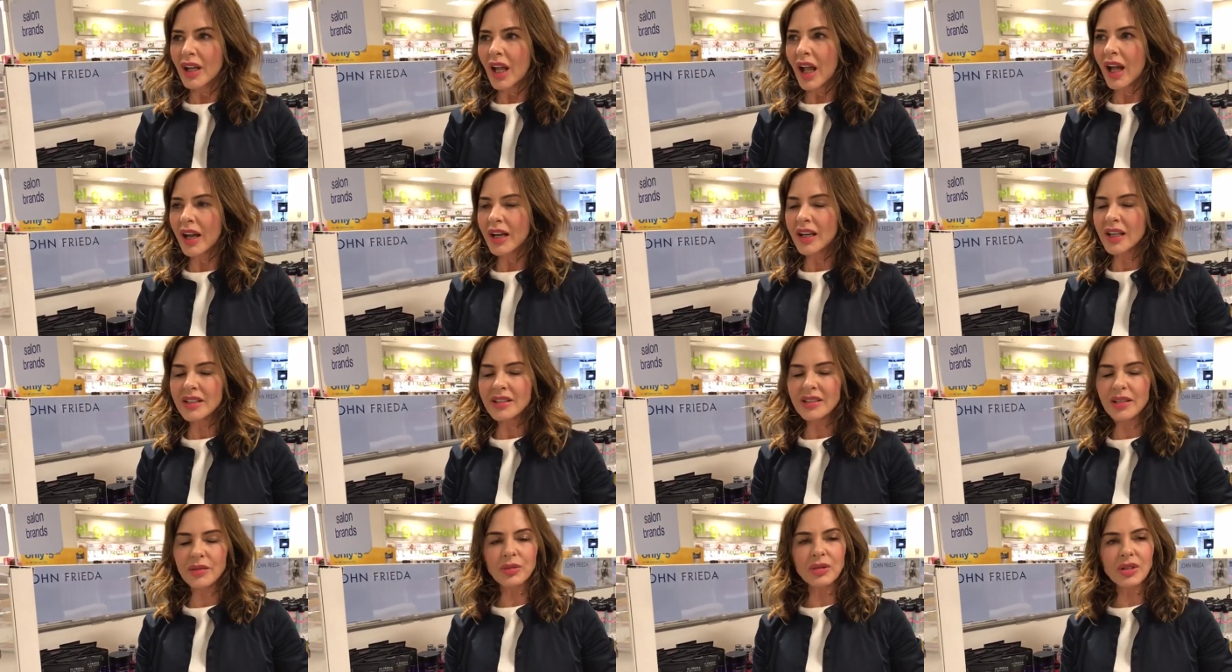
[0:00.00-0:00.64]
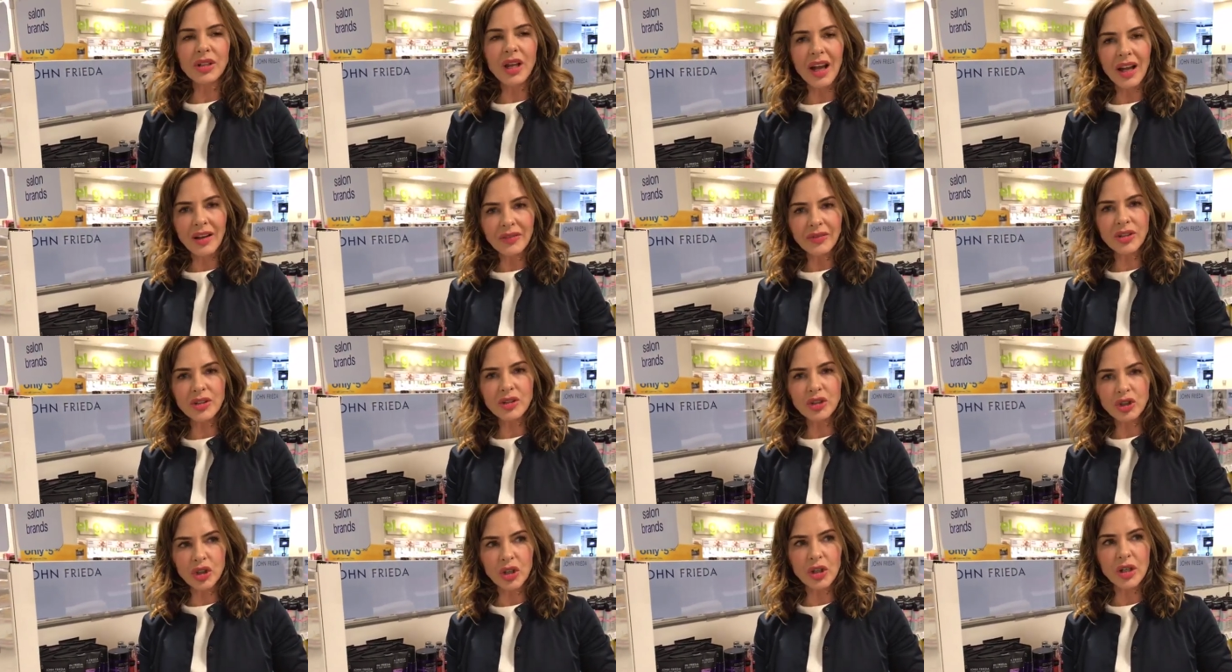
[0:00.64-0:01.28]
And he said, well, have
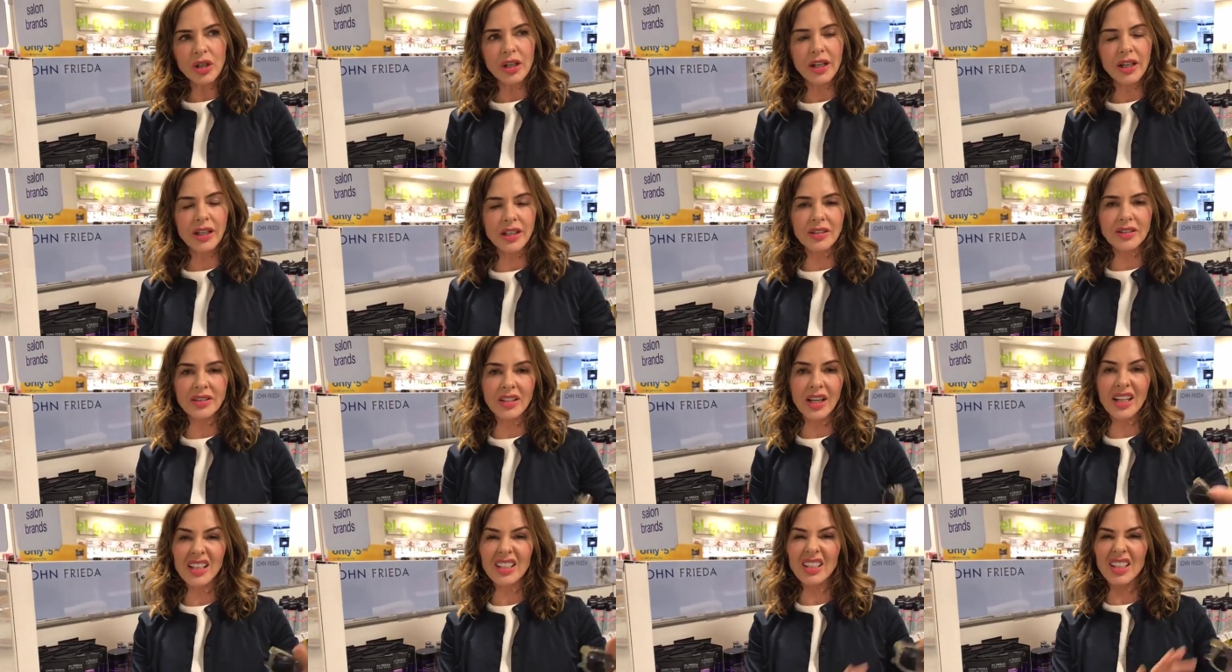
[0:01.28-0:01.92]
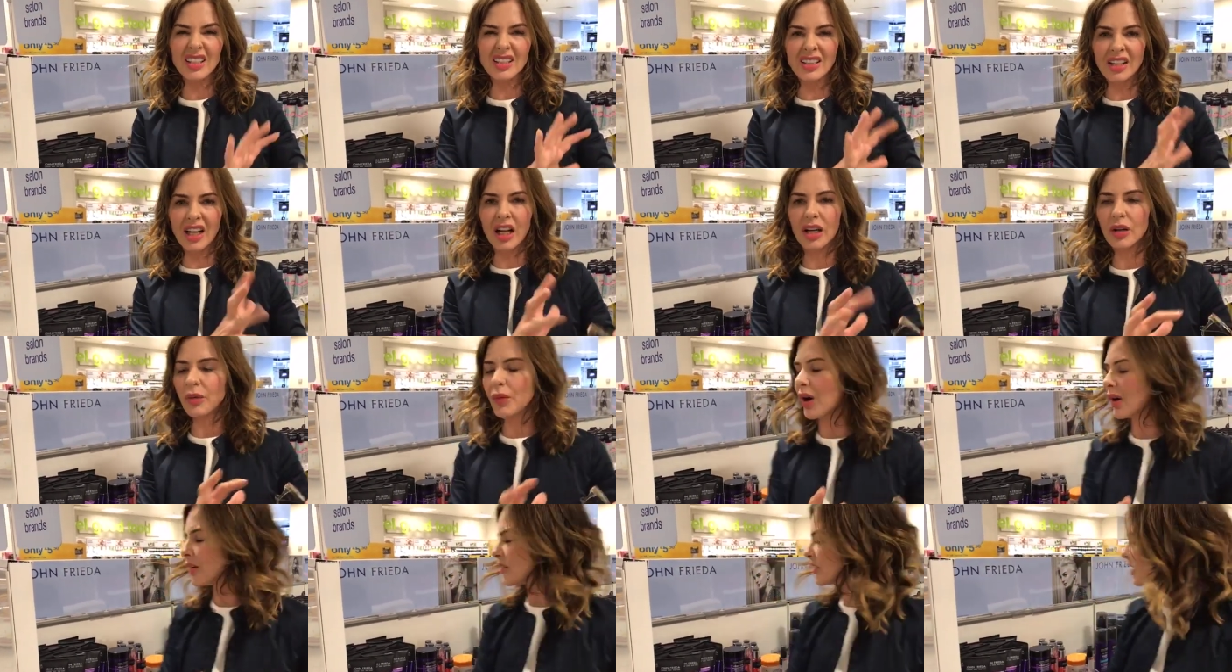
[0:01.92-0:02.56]
you tried, because he does colour well.